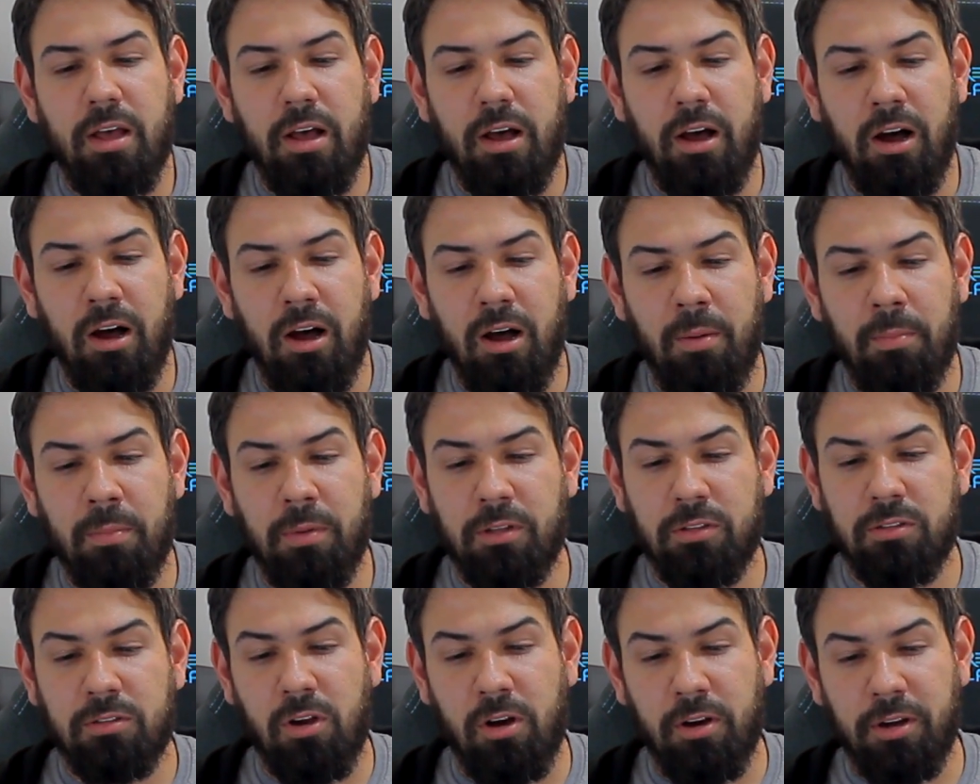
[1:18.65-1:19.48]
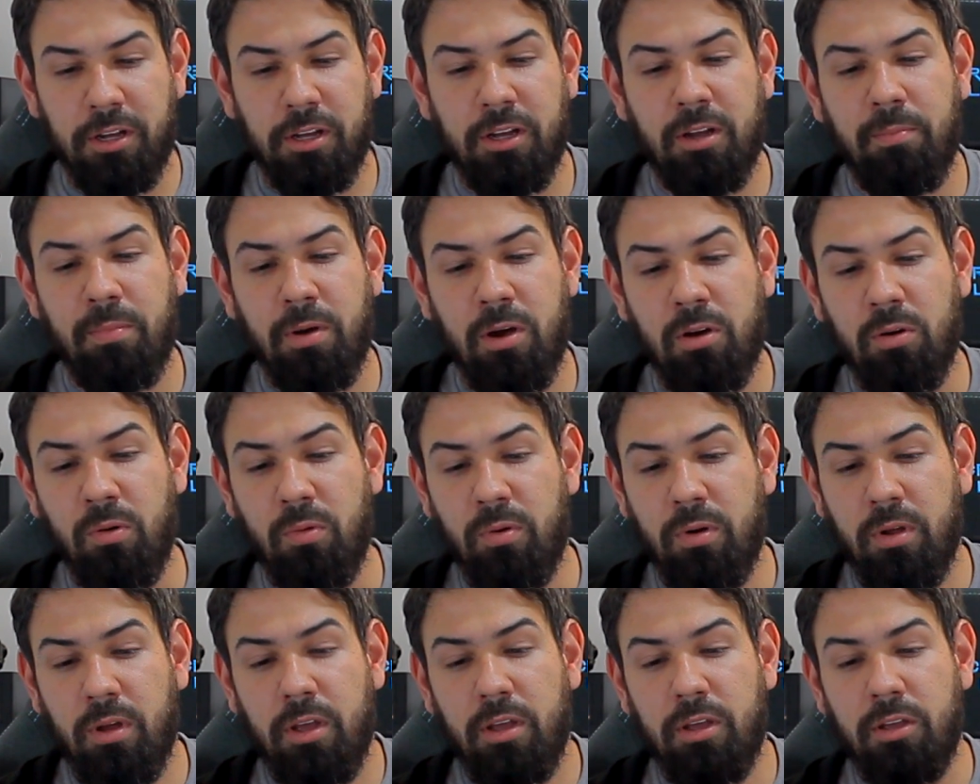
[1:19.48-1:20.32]
talking
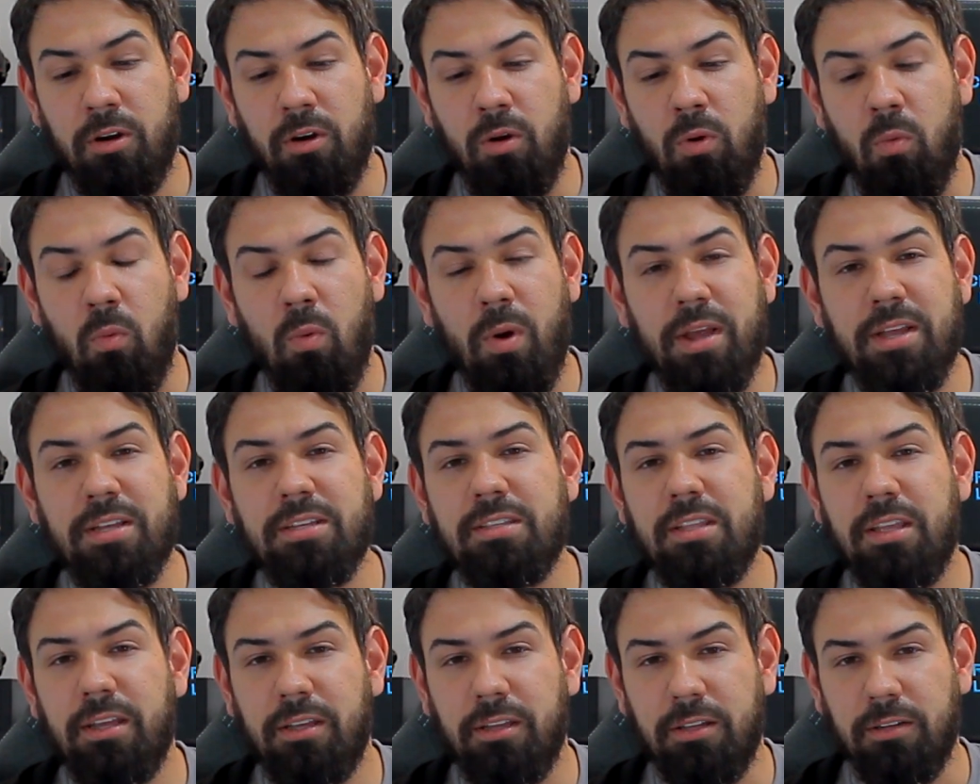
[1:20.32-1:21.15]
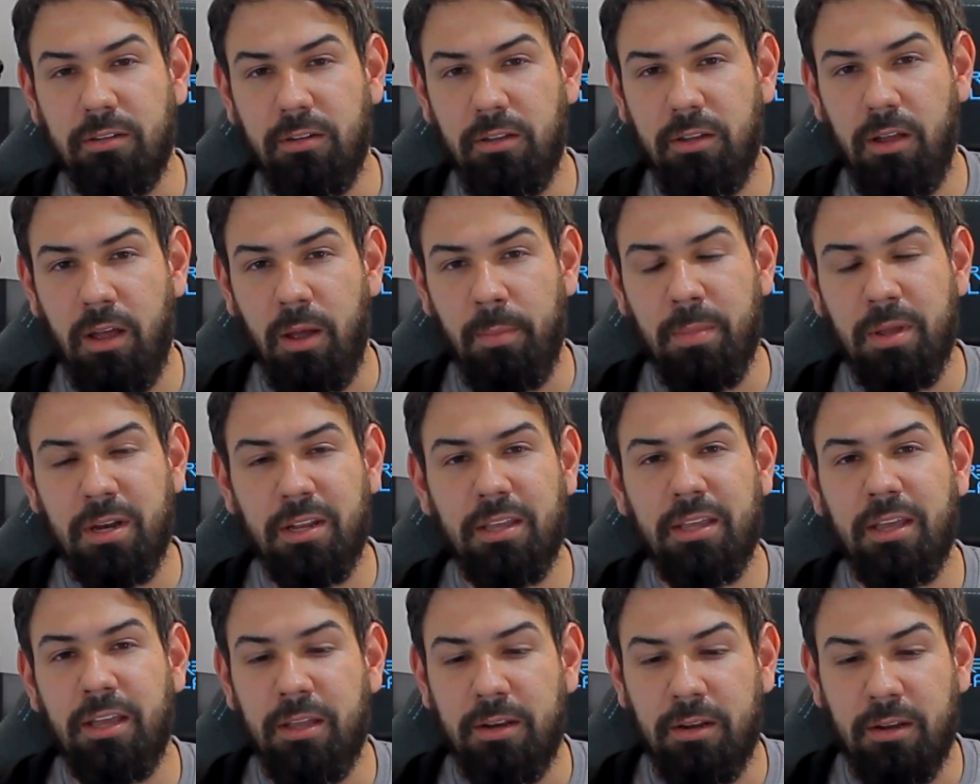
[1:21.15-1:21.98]
about ways they could
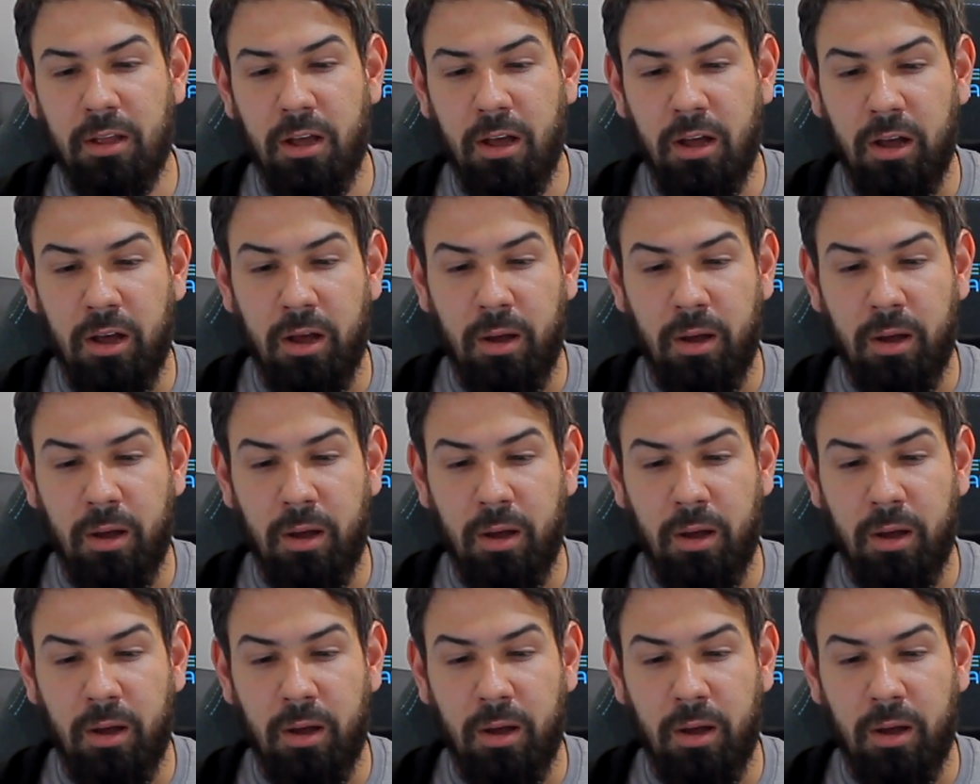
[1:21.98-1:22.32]
mitigate